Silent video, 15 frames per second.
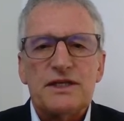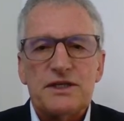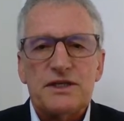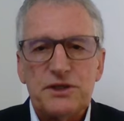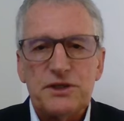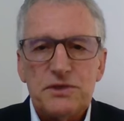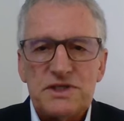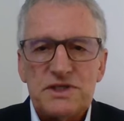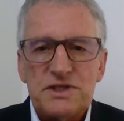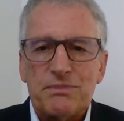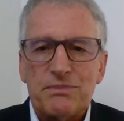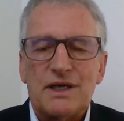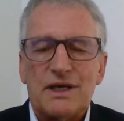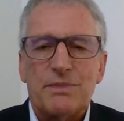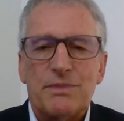do
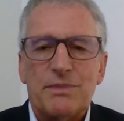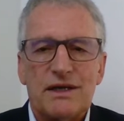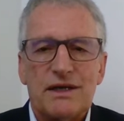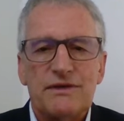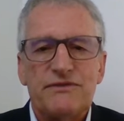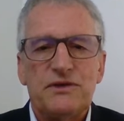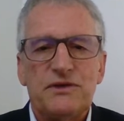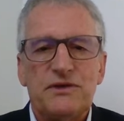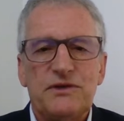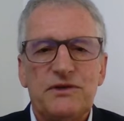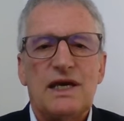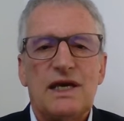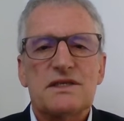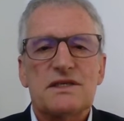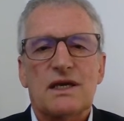something about it a few
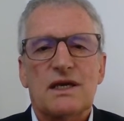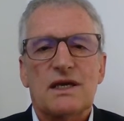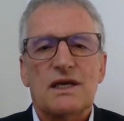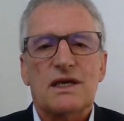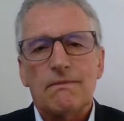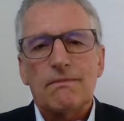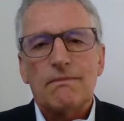years ago.